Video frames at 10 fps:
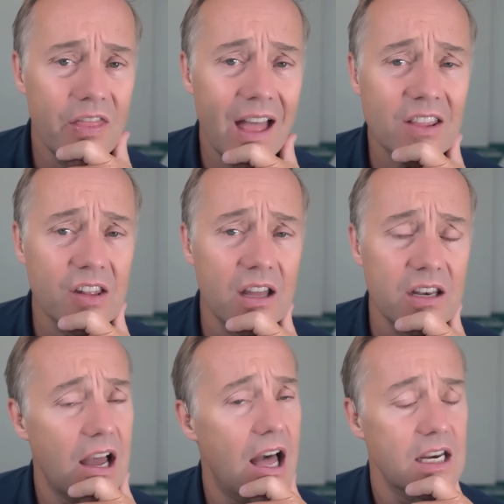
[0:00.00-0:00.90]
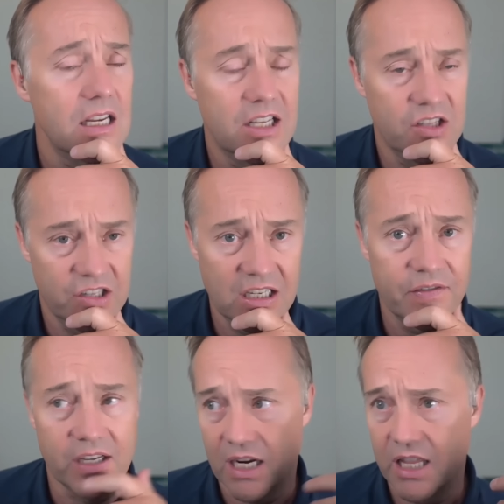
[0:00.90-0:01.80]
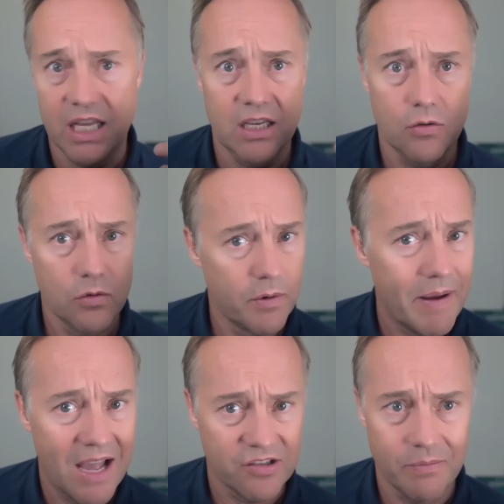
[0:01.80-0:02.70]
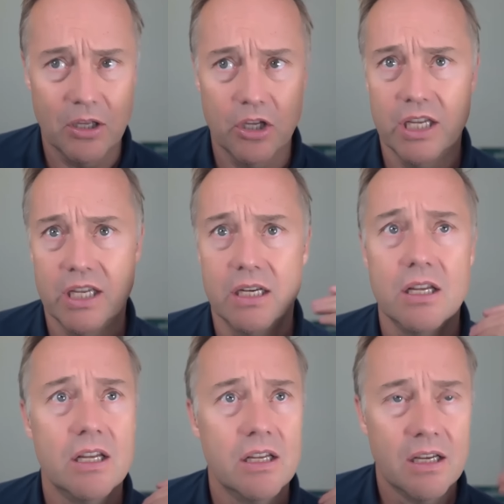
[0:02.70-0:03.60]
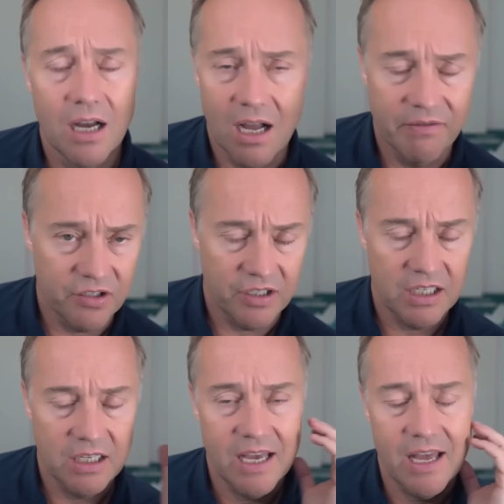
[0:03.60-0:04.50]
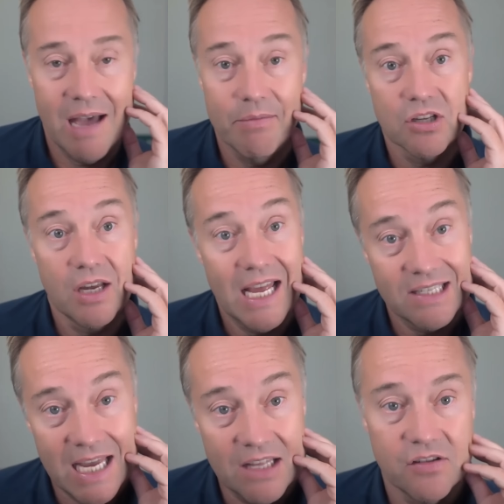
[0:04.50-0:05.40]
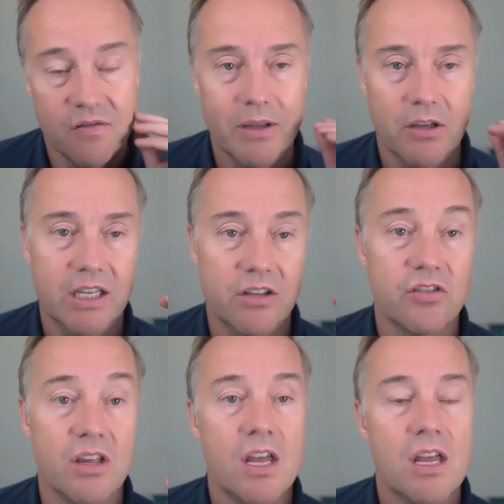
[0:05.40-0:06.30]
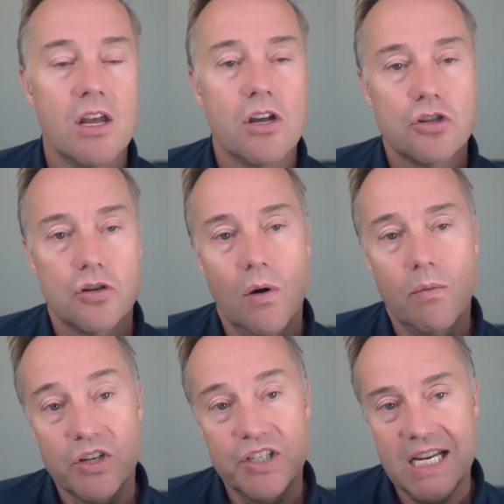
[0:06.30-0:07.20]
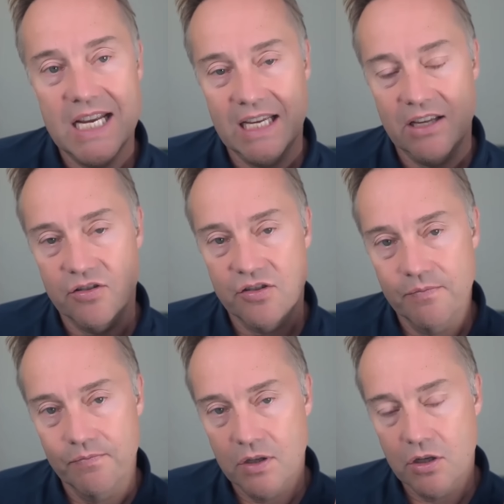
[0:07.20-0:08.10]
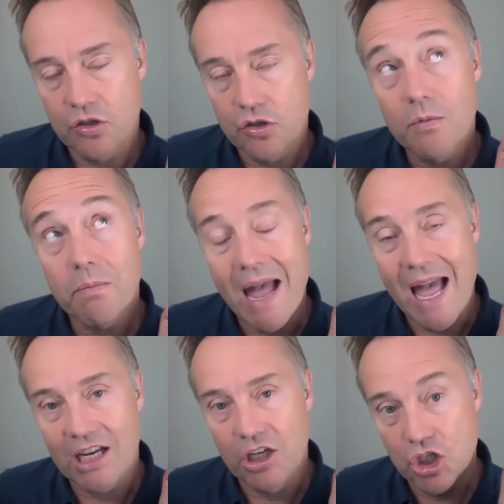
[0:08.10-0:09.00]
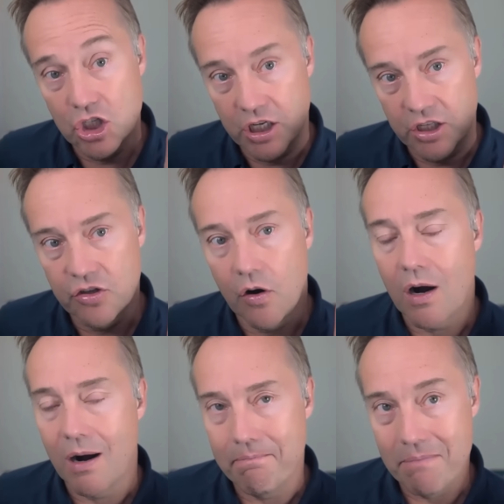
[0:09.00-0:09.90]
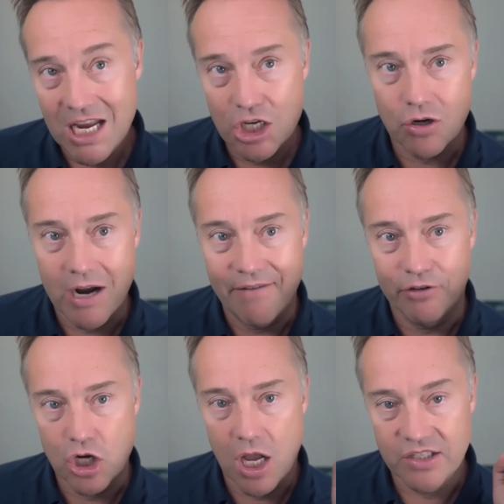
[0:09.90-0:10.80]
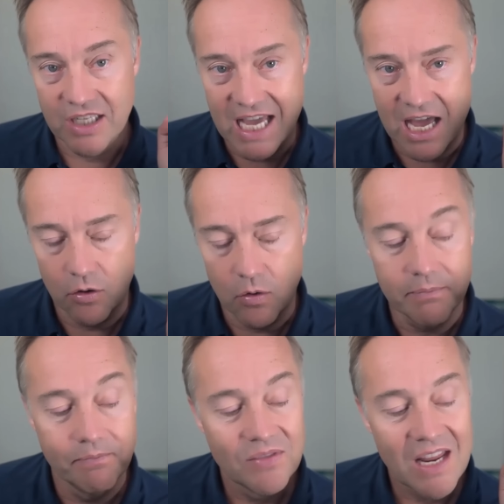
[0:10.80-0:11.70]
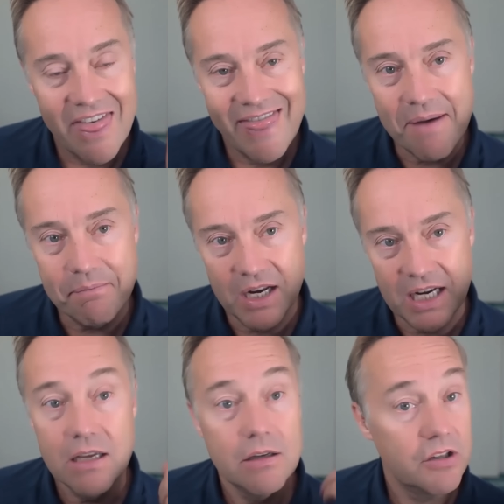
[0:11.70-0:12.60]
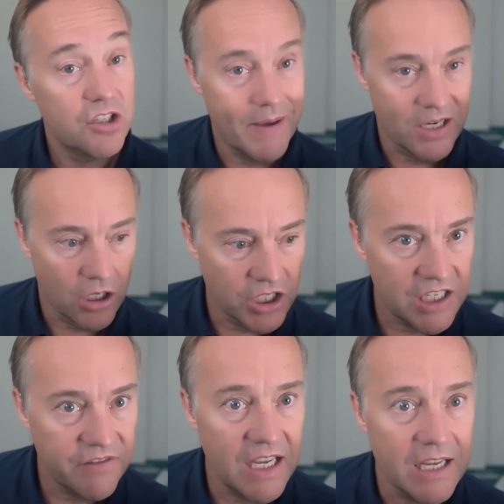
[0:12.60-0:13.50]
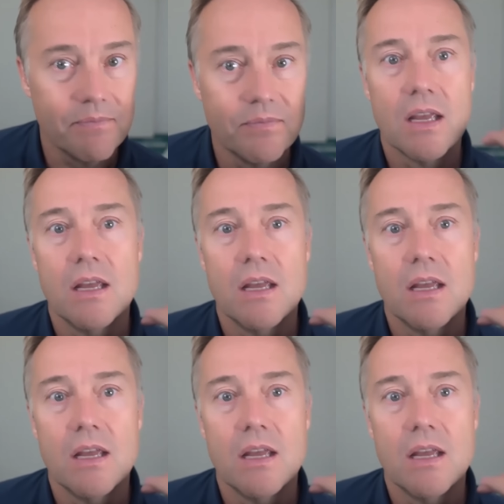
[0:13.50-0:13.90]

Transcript: That's uh, not insignificant. I think Uber passed a billion, Obviously, uh, Amazon has tens of billions. So, what we're seeing is consumer packaged goods are a major advertising category. That money is spent on TV.